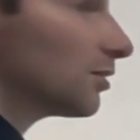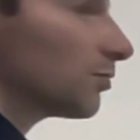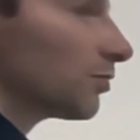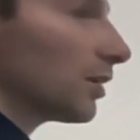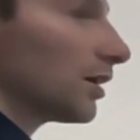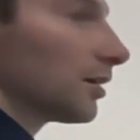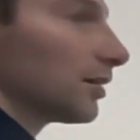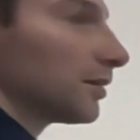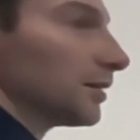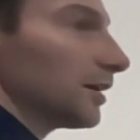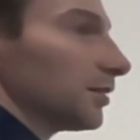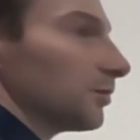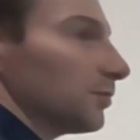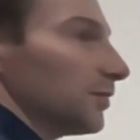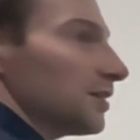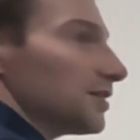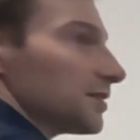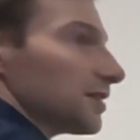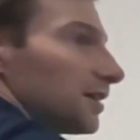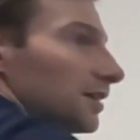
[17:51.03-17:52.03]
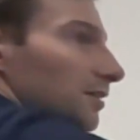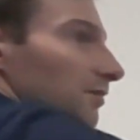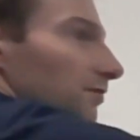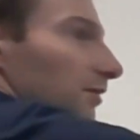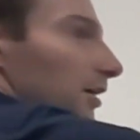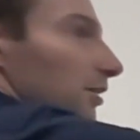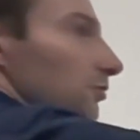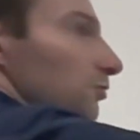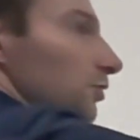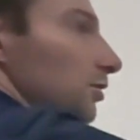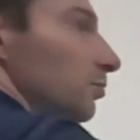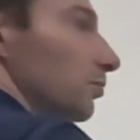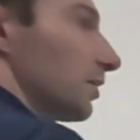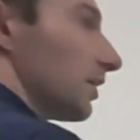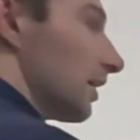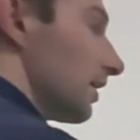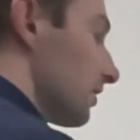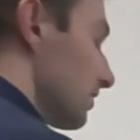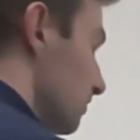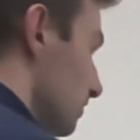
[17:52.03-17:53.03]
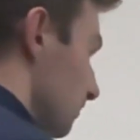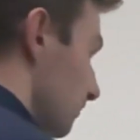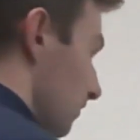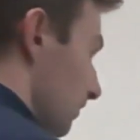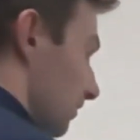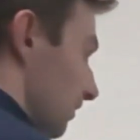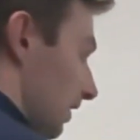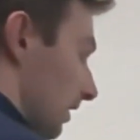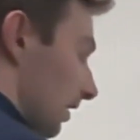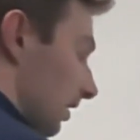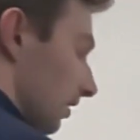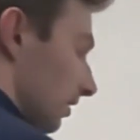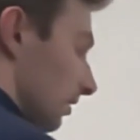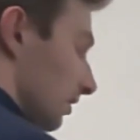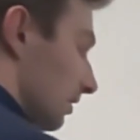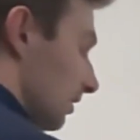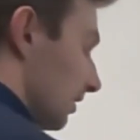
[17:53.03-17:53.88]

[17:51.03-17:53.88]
Well, that means that if I replace over there,